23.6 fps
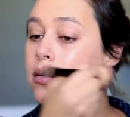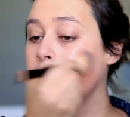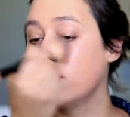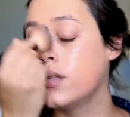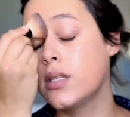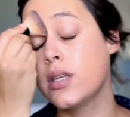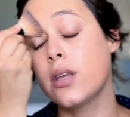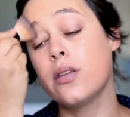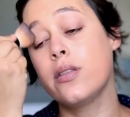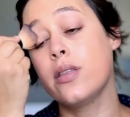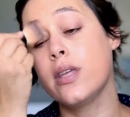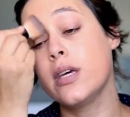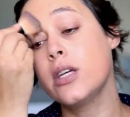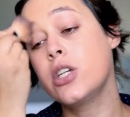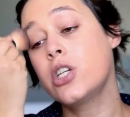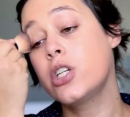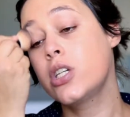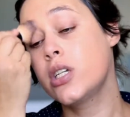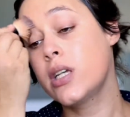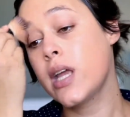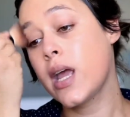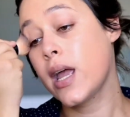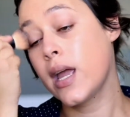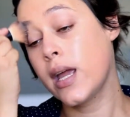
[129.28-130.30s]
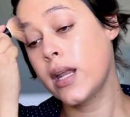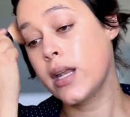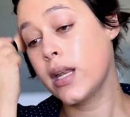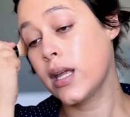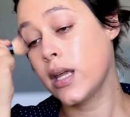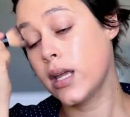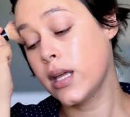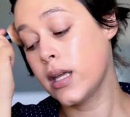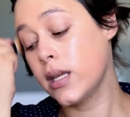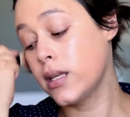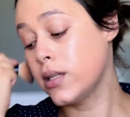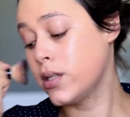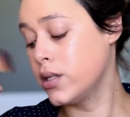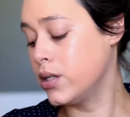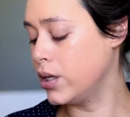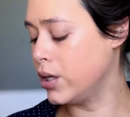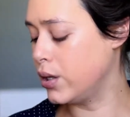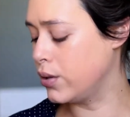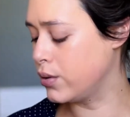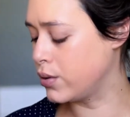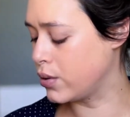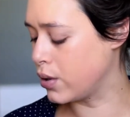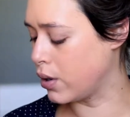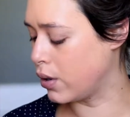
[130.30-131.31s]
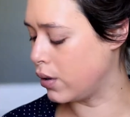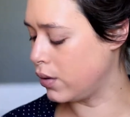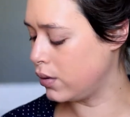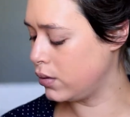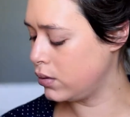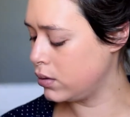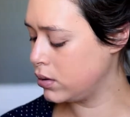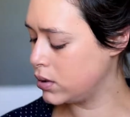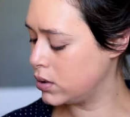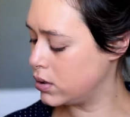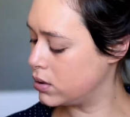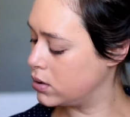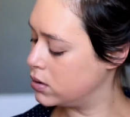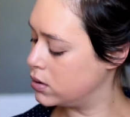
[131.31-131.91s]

So this shade is Nude Gold,